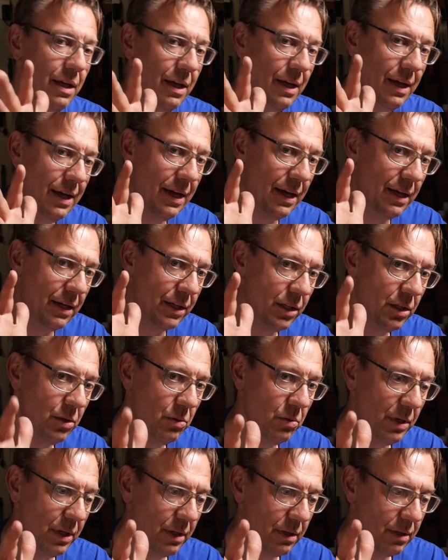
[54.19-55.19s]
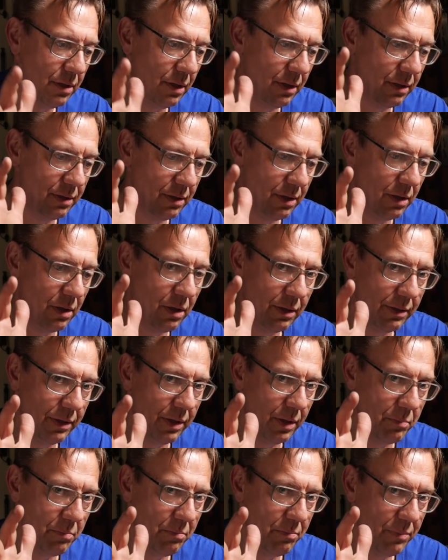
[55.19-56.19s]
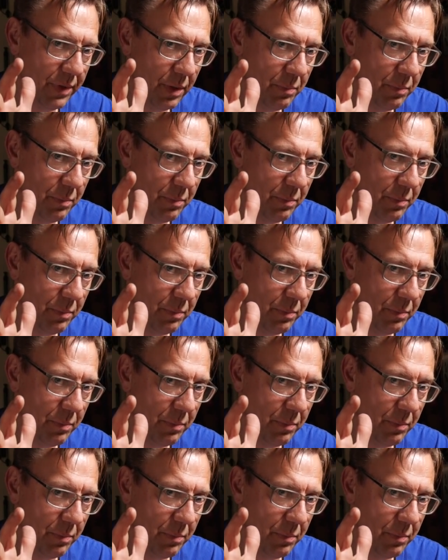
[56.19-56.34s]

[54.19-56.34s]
uh, unit, the, their, their,